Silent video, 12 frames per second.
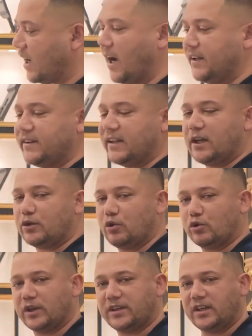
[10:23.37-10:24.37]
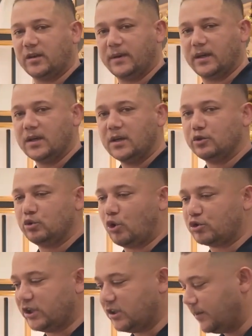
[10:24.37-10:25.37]
The pinpointer shows the
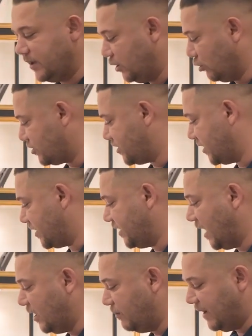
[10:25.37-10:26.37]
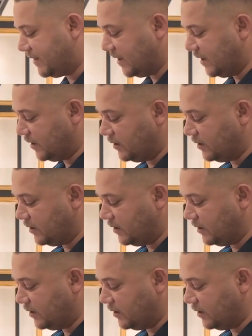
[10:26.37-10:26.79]
pinpointing just like in detector mode,